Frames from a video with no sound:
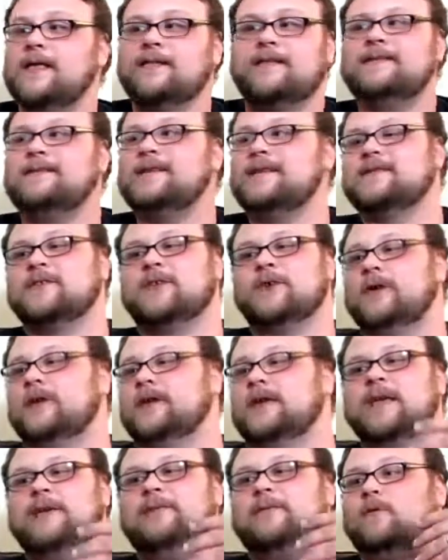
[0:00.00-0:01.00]
This is
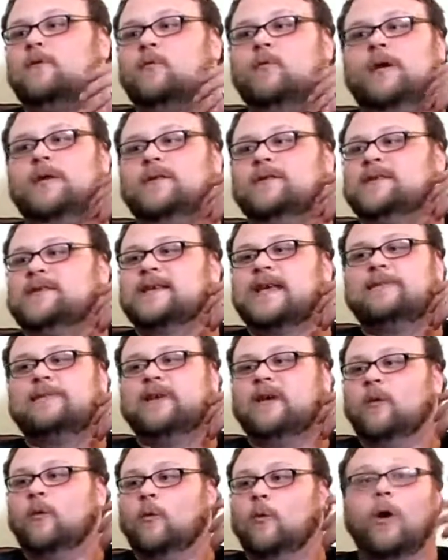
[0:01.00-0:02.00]
good even when
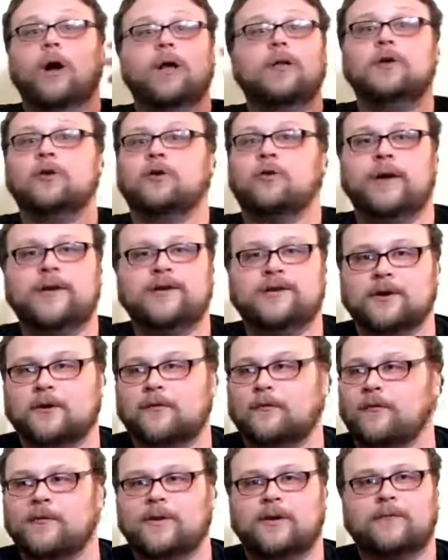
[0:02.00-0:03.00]
saving 1
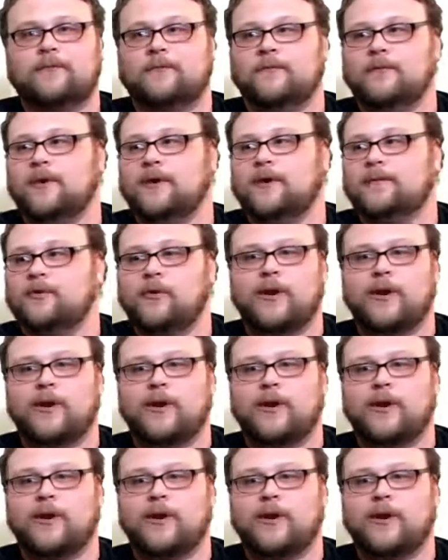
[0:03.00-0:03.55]
creature from a